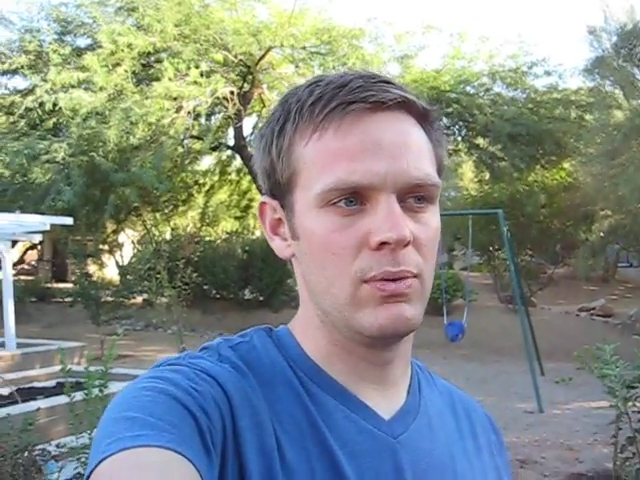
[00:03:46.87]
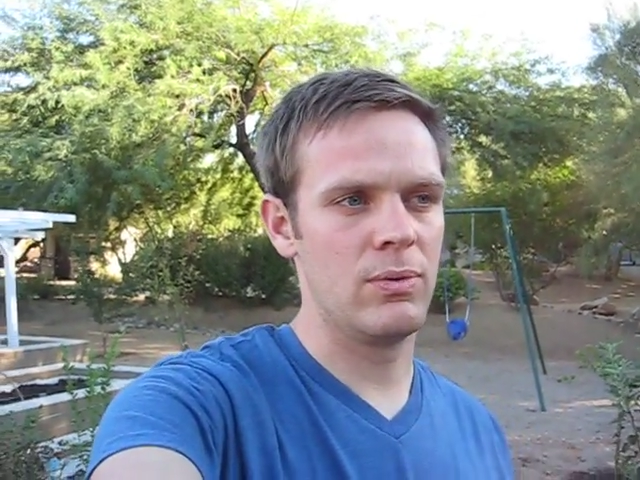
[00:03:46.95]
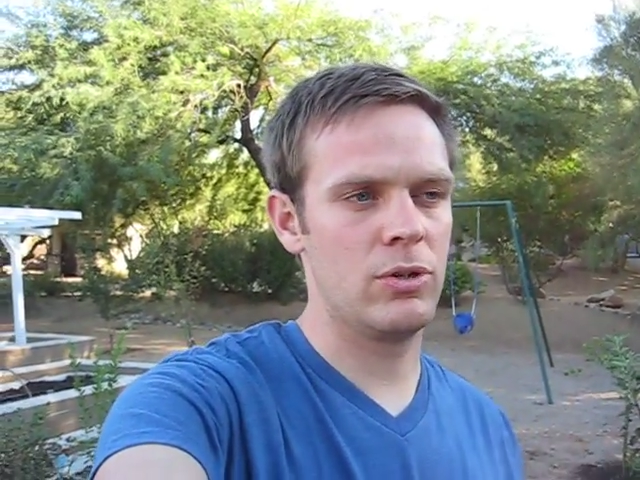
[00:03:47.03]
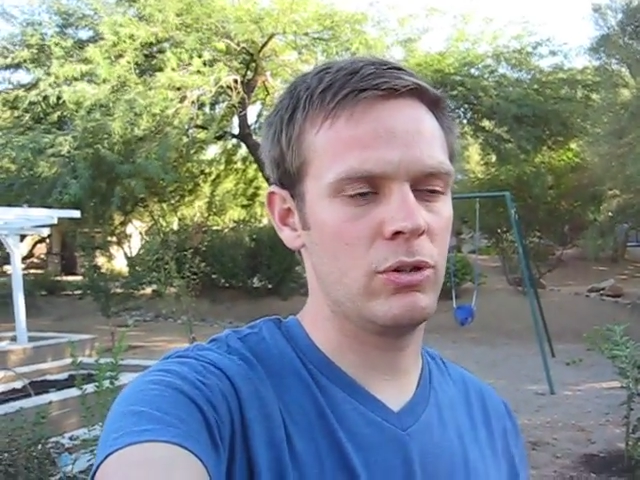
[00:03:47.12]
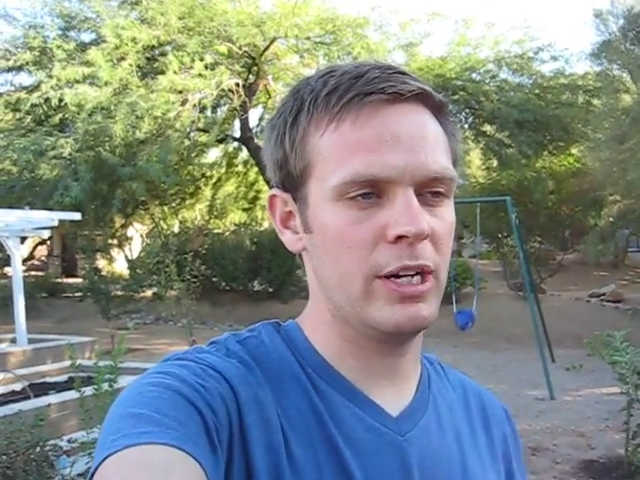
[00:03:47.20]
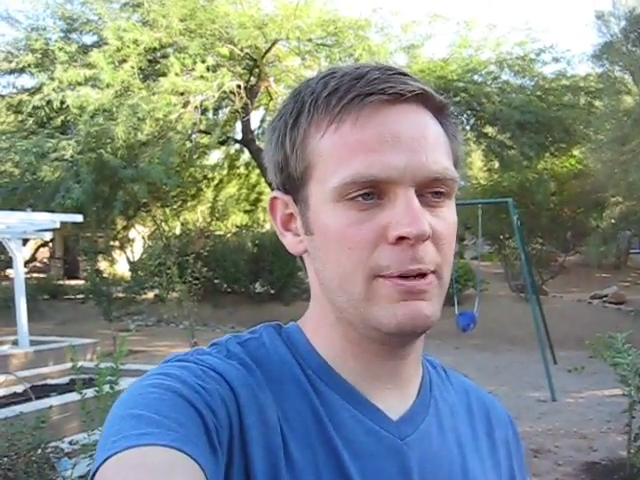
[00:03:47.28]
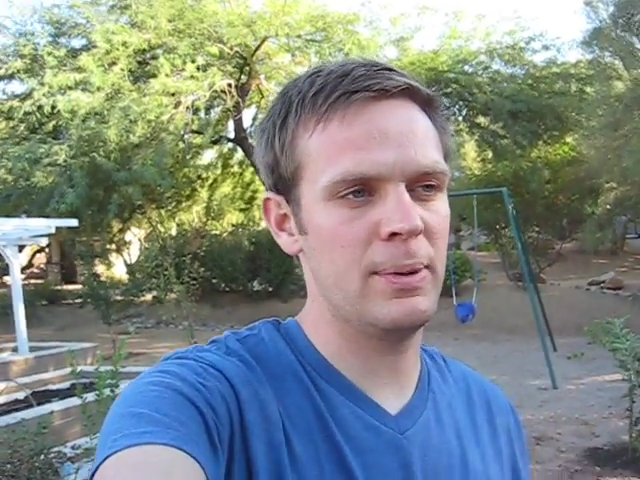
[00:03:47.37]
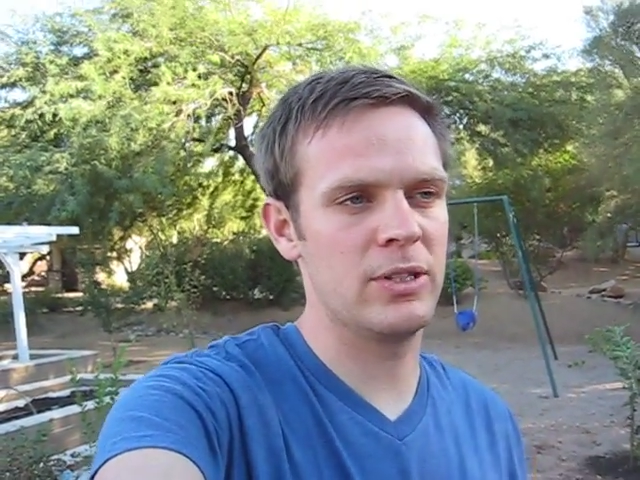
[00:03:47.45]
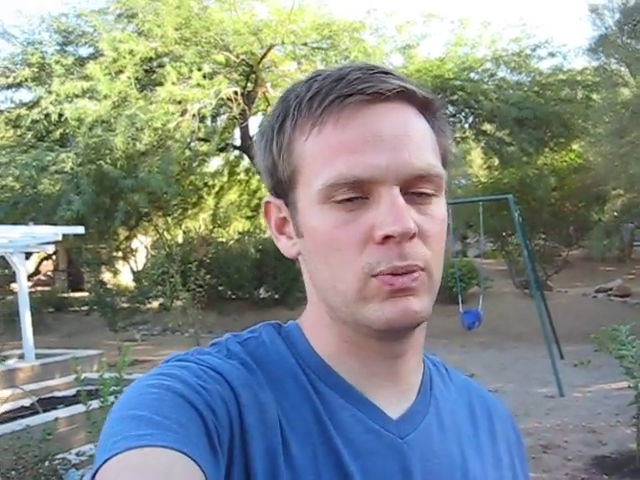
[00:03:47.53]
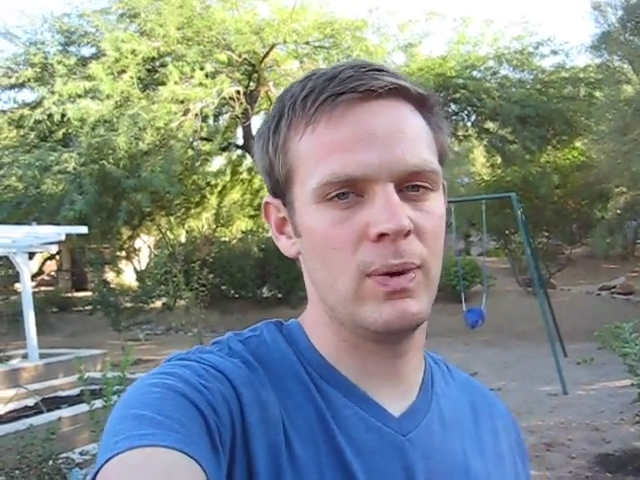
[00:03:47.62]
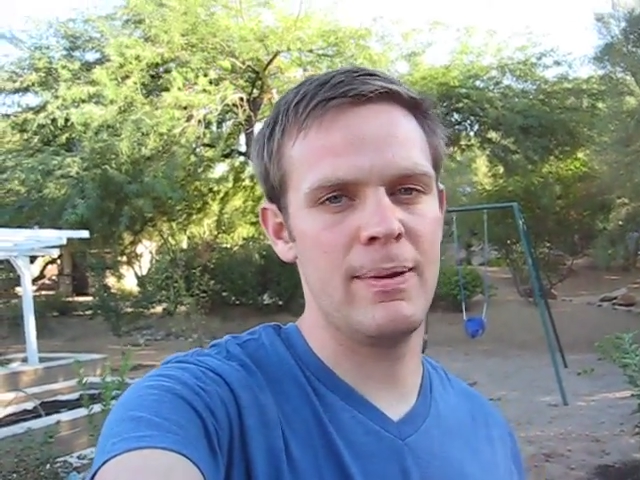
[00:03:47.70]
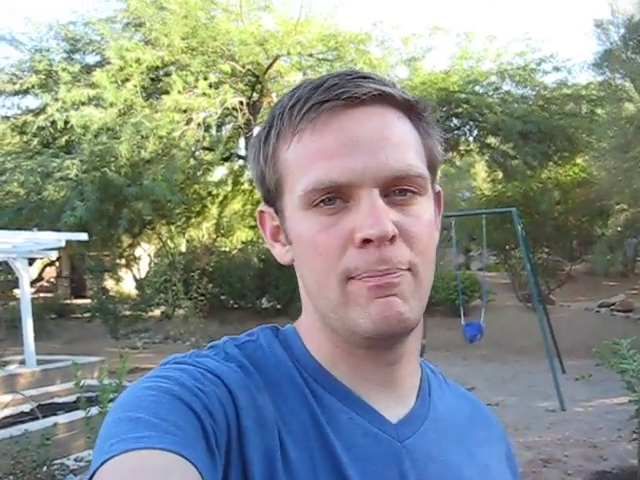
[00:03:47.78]
creep
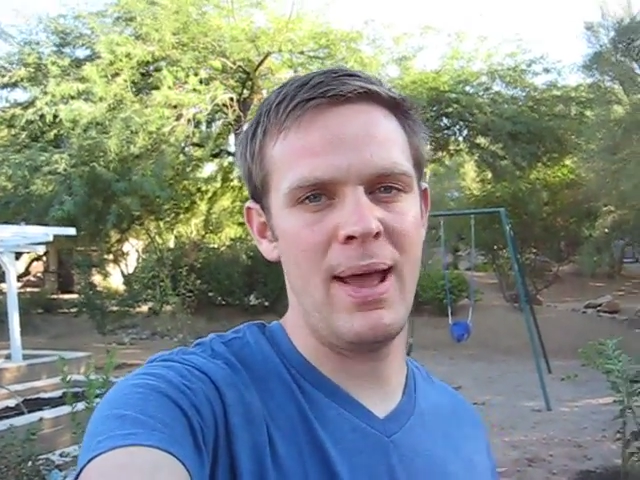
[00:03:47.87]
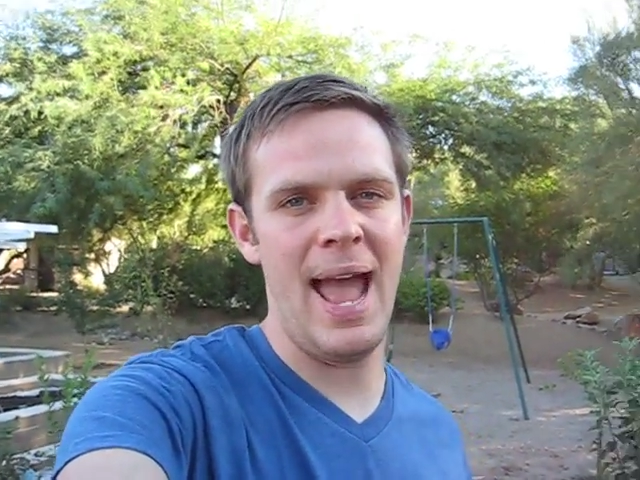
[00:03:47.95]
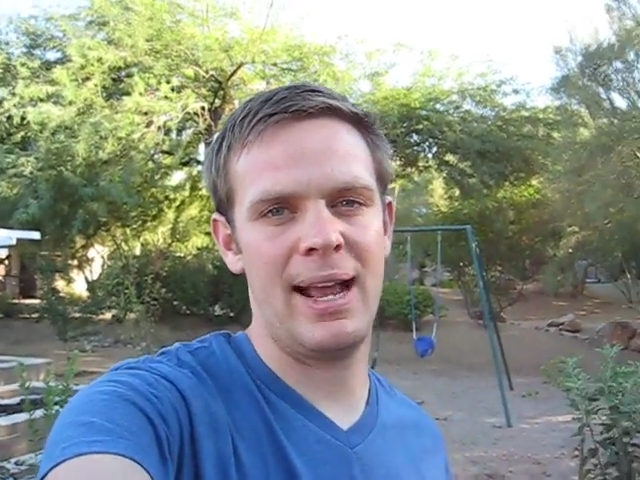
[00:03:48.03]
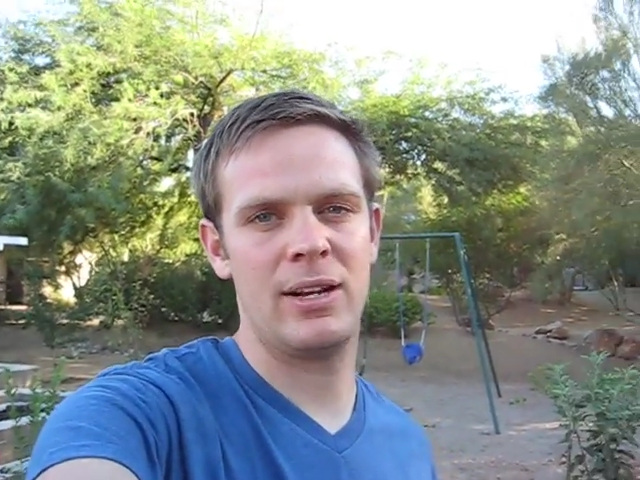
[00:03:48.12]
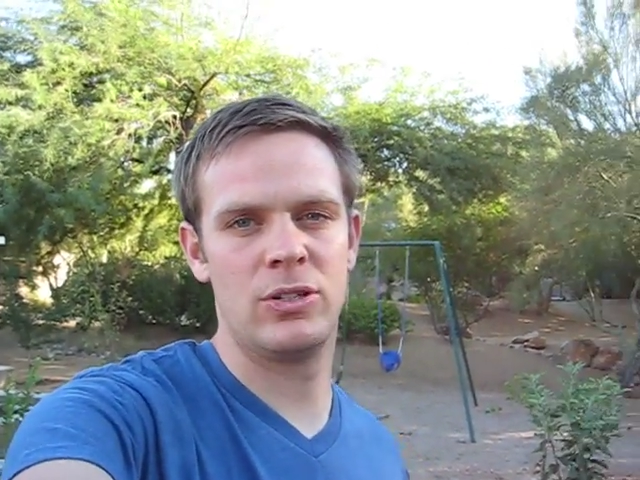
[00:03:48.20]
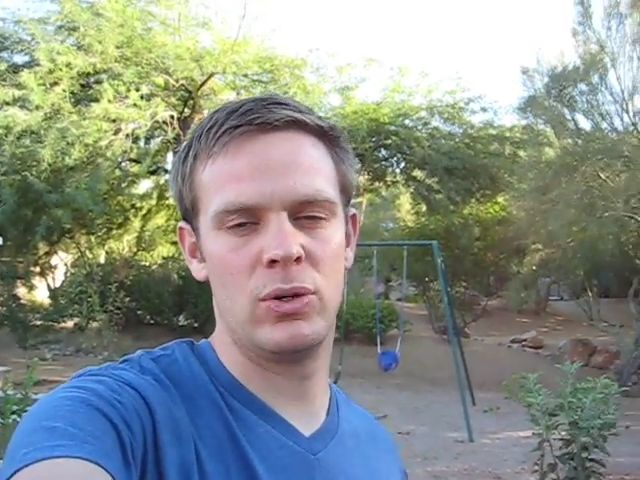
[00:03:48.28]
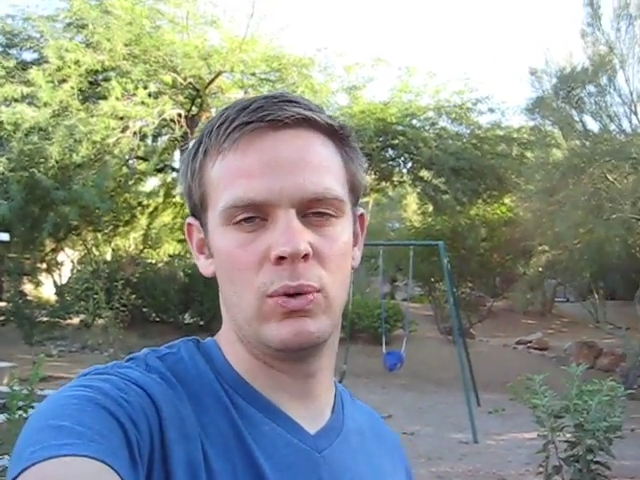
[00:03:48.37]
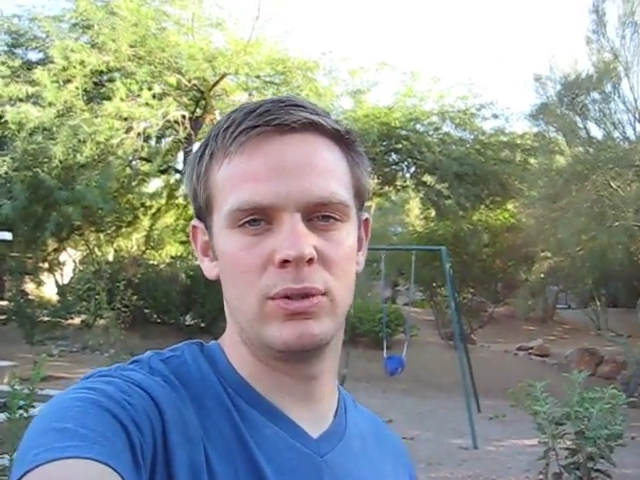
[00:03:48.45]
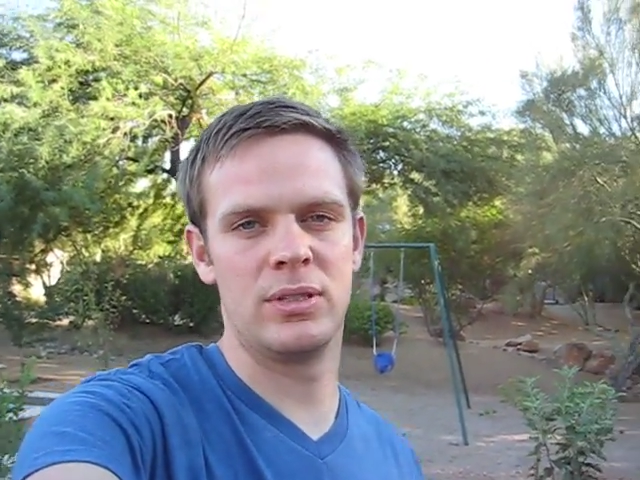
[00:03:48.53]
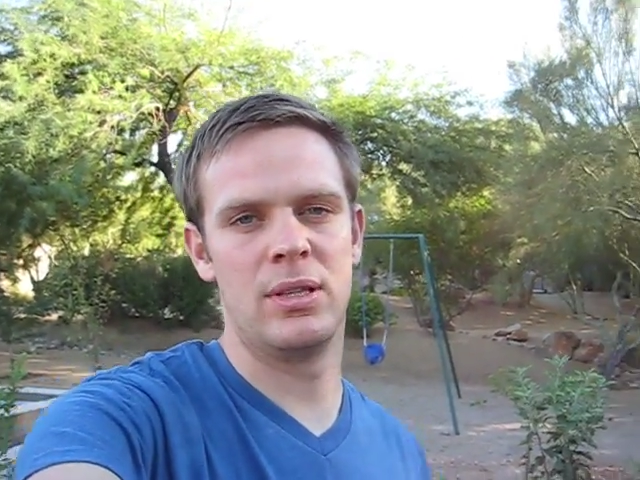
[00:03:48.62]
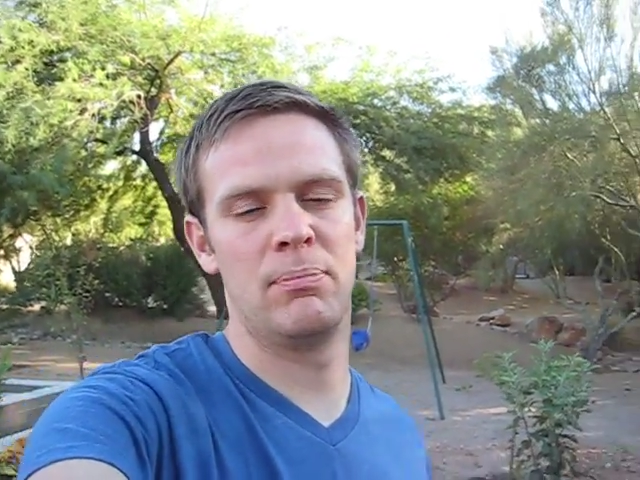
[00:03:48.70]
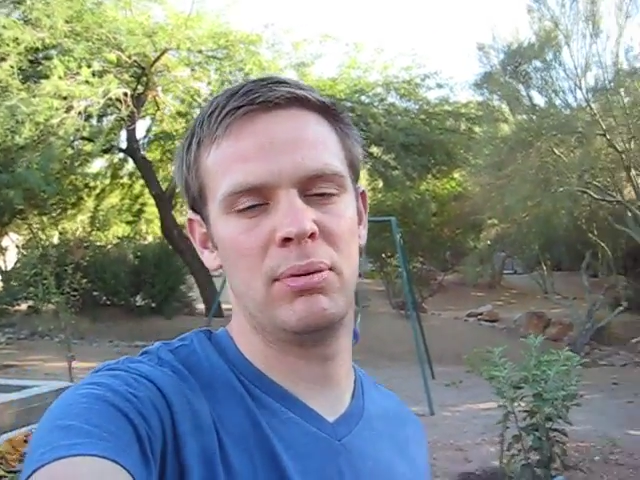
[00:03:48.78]
its way back
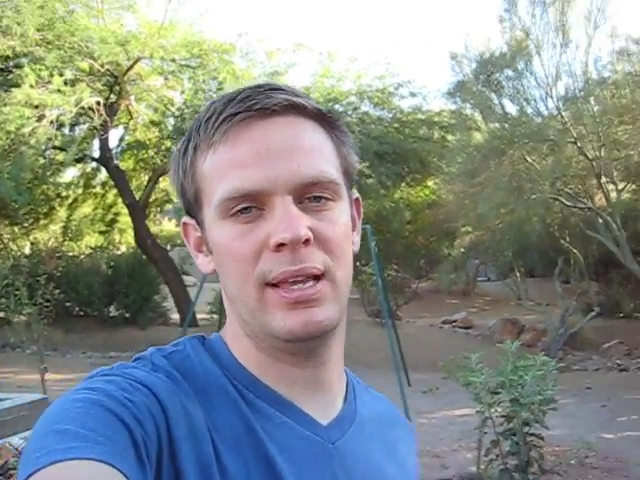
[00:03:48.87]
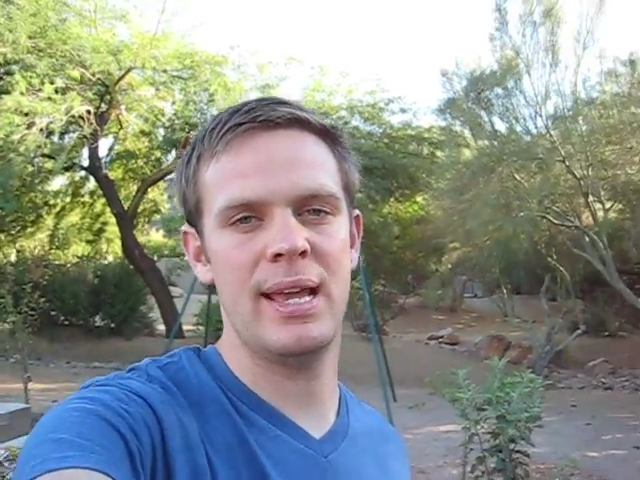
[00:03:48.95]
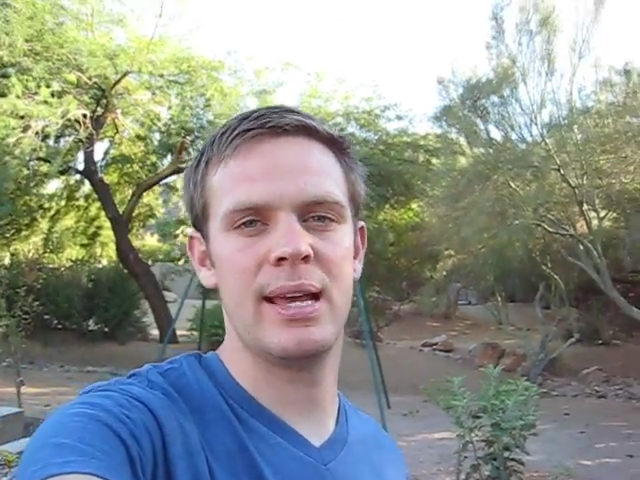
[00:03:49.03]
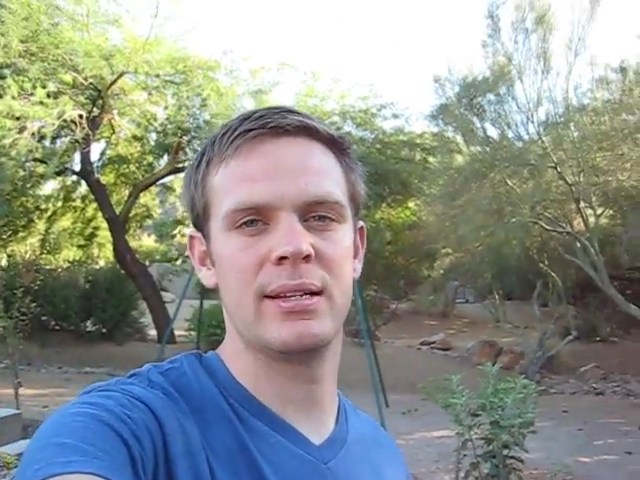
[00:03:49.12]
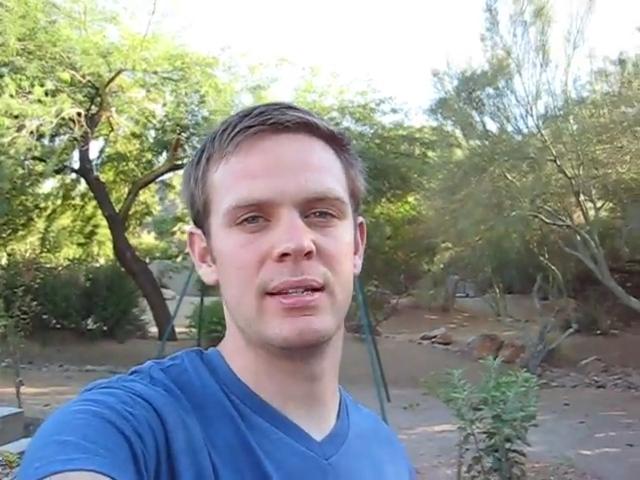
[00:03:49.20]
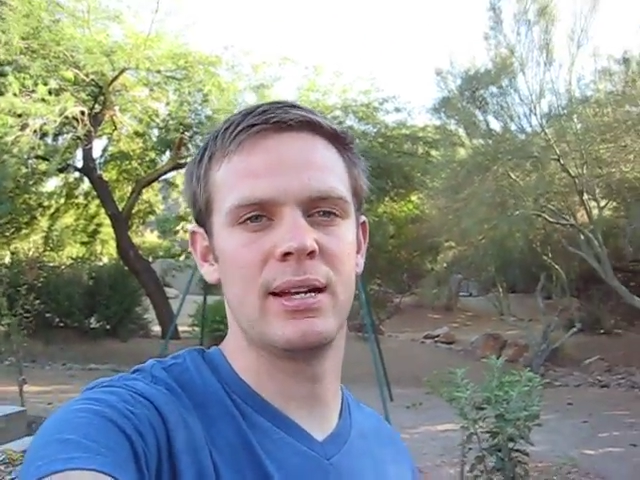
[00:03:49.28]
towards the plant,